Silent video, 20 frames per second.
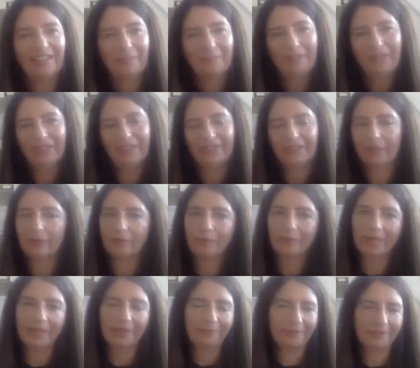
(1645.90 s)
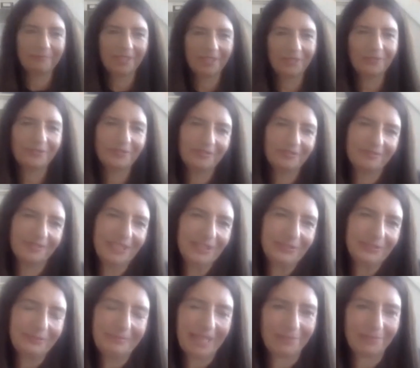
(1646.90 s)
But you know, we
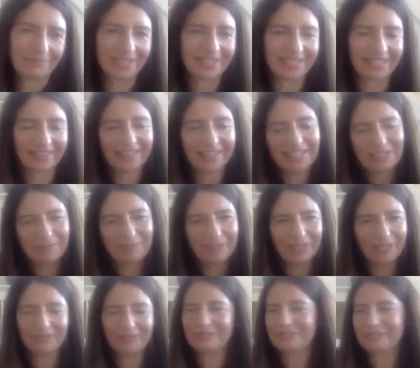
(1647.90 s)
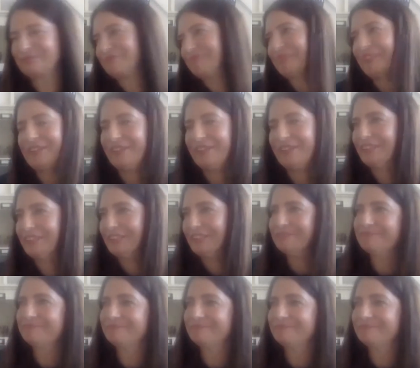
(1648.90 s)
all make mistakes, and we all, you know,